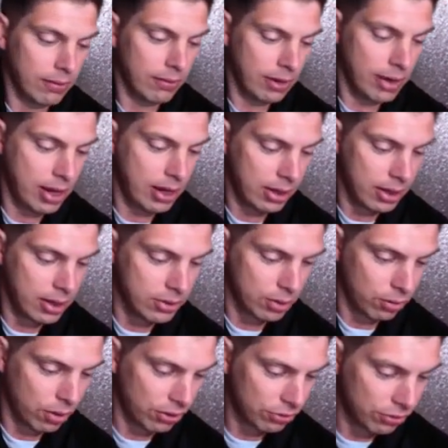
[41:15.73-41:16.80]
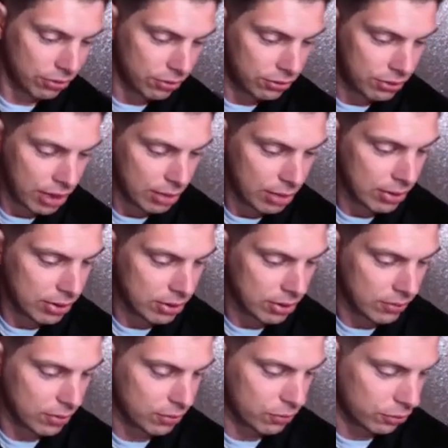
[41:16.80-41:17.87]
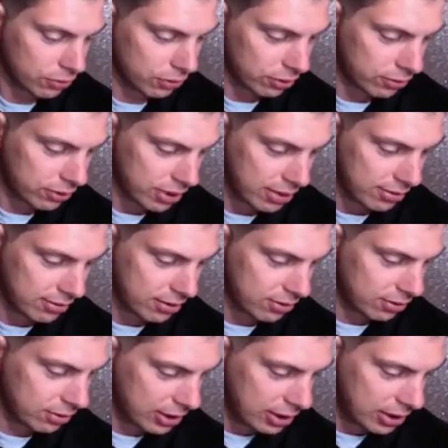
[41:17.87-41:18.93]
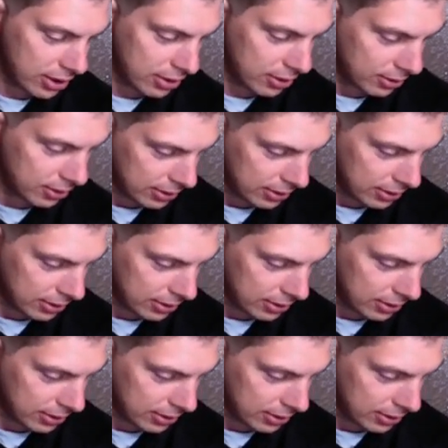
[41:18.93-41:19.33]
Any other questions? Setting myself up for success, says Tina.